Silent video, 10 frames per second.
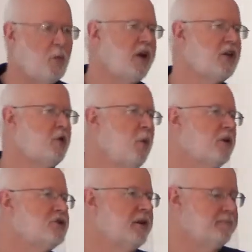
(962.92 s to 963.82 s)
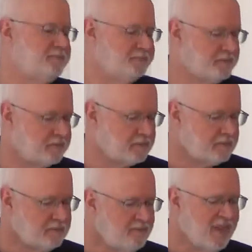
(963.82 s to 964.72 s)
and what you worship?
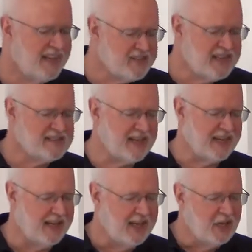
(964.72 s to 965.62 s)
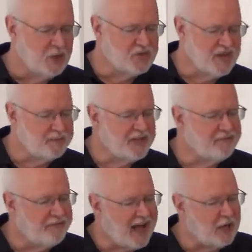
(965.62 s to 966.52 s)
It's easy. You simply
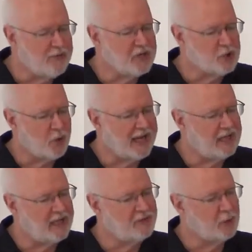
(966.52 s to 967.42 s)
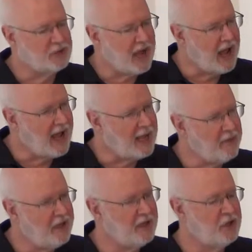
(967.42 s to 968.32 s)
follow the trail of your
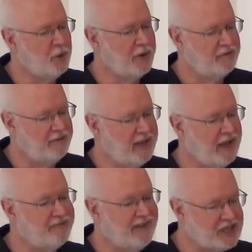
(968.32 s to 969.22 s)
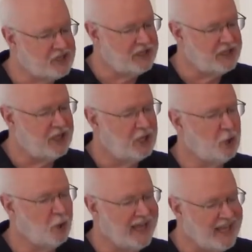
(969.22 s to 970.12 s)
time, your affection,
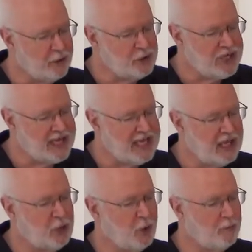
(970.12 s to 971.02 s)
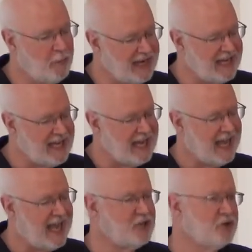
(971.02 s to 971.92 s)
your energy, your money,
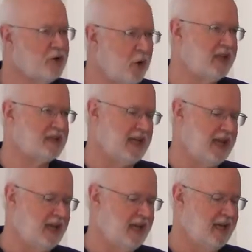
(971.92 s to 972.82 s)
and your loyalty.